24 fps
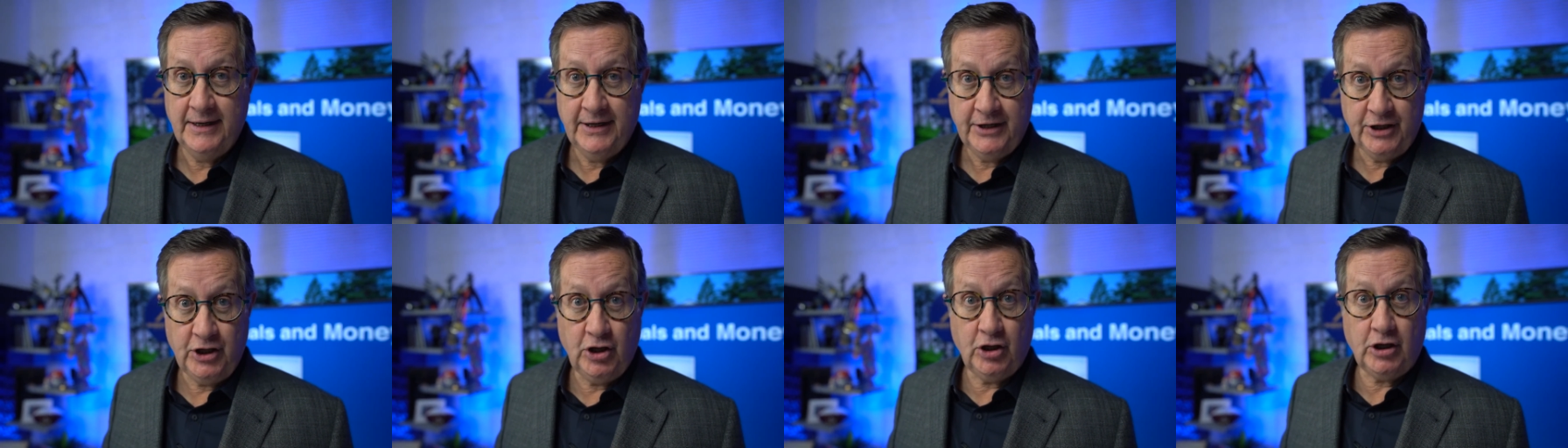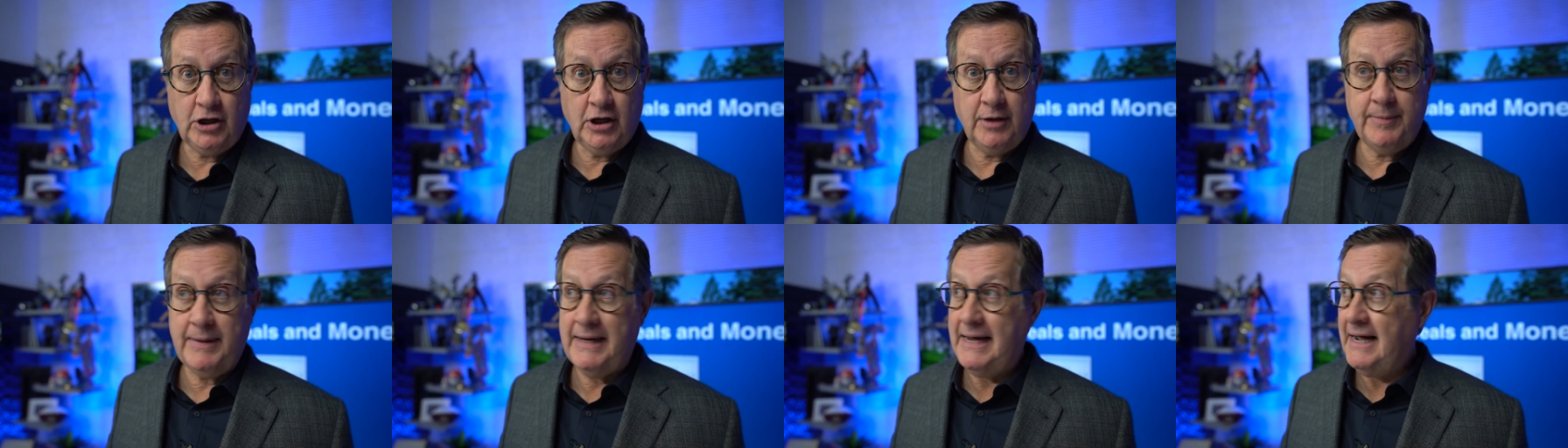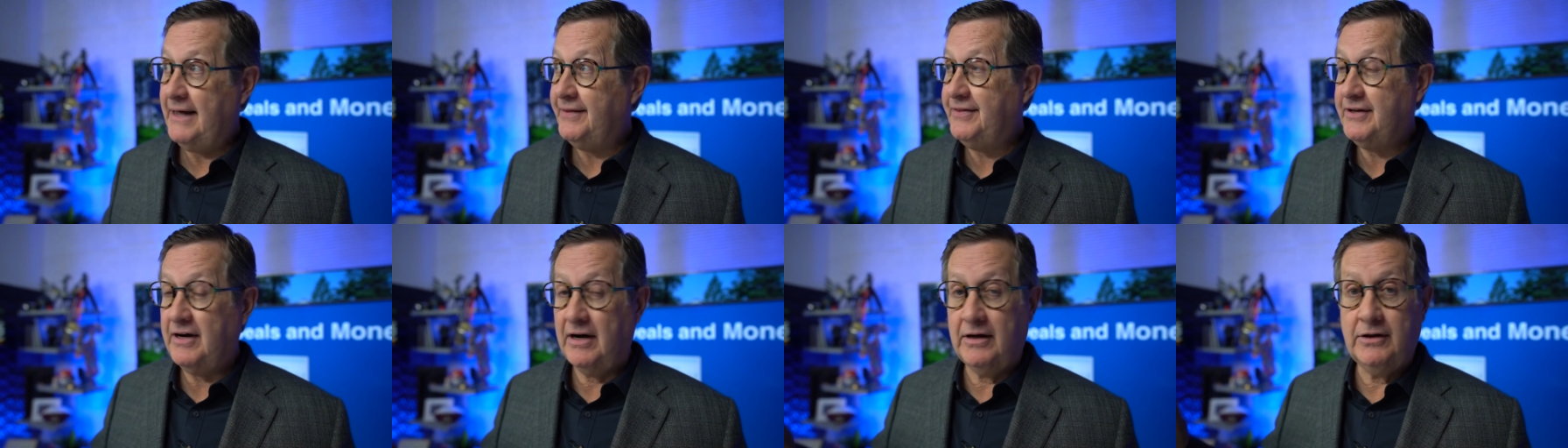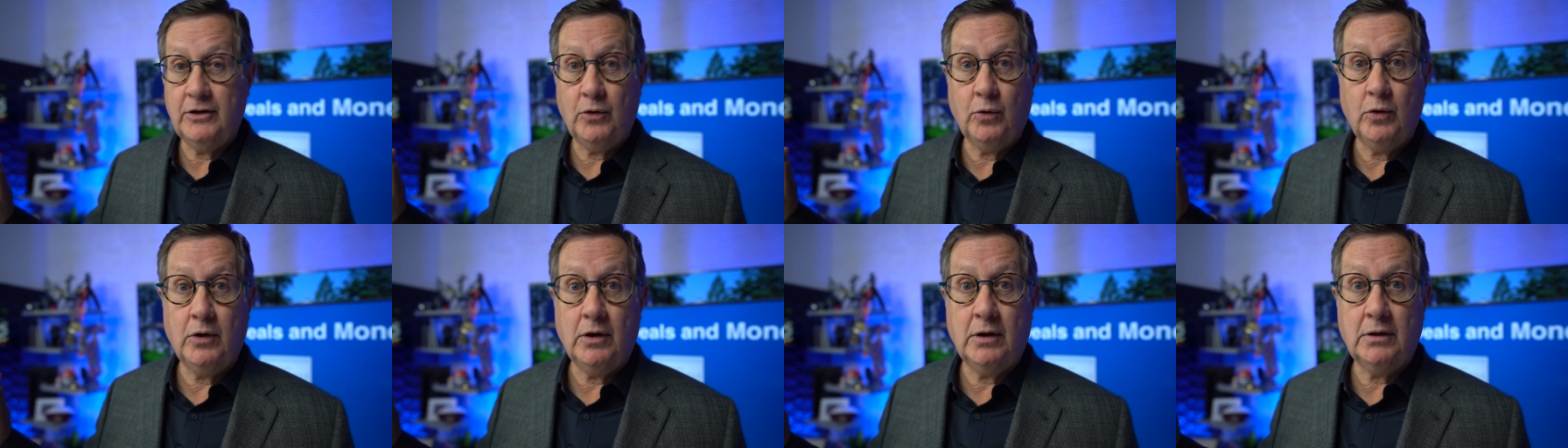You're going to be out there in the
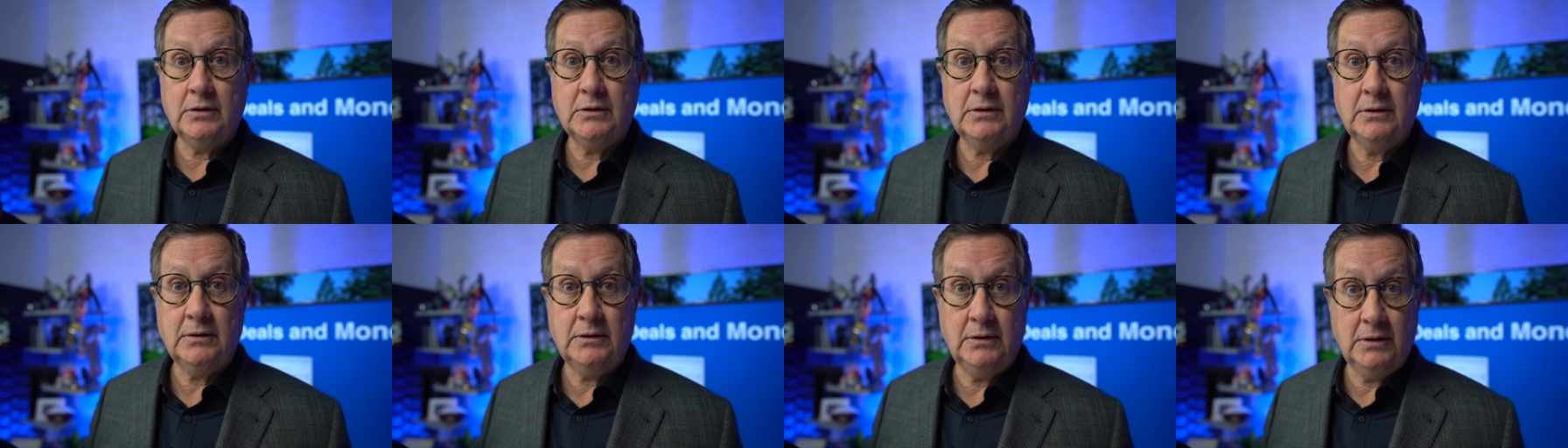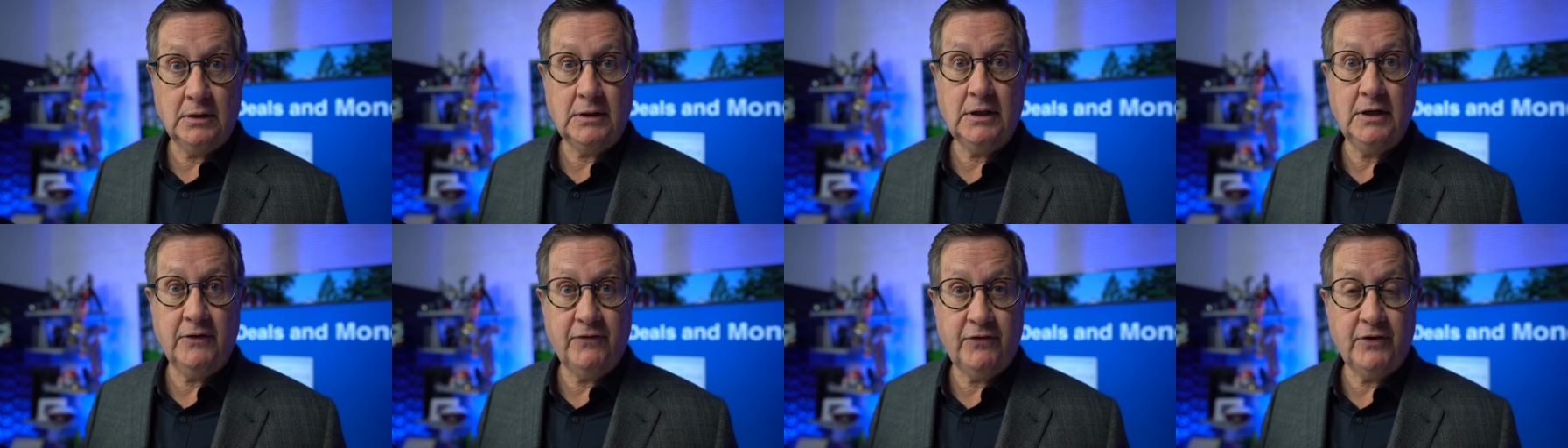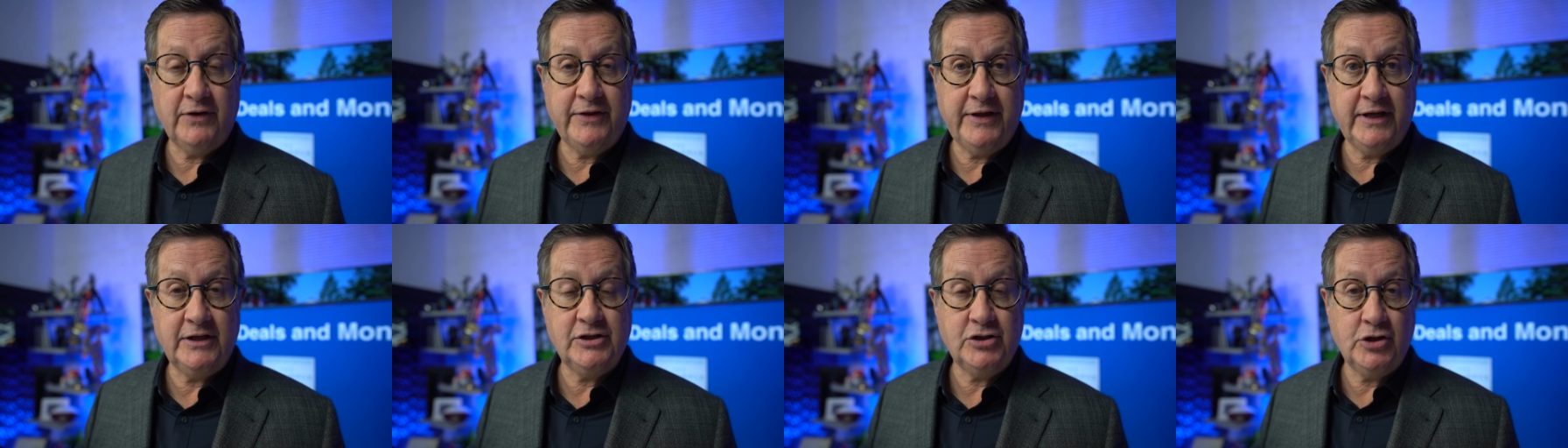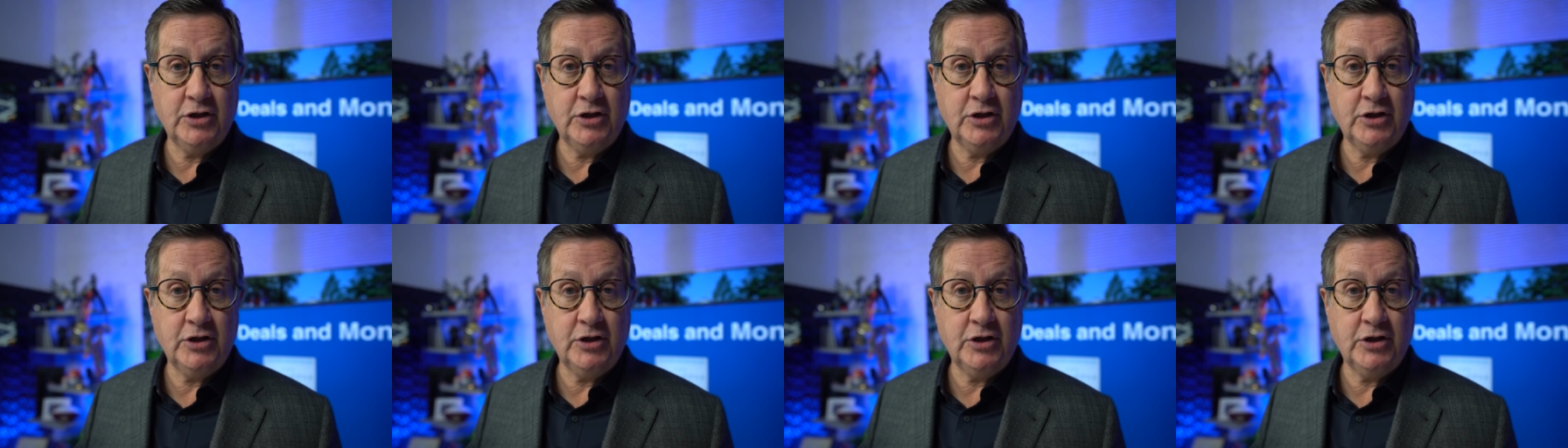world looking for these